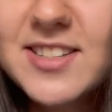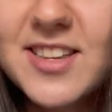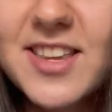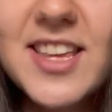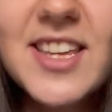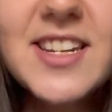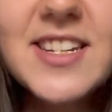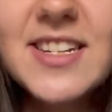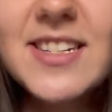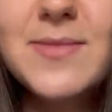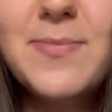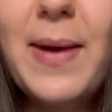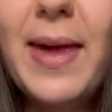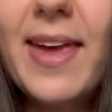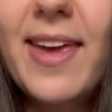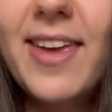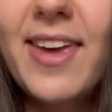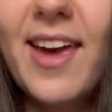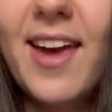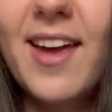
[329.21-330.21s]
They're just
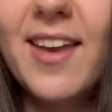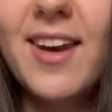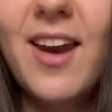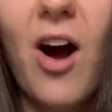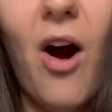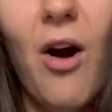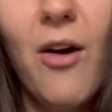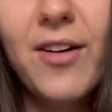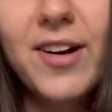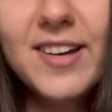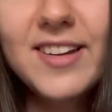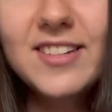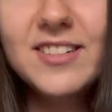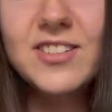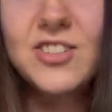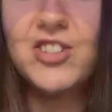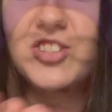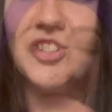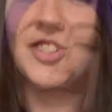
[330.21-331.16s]
pink and orange.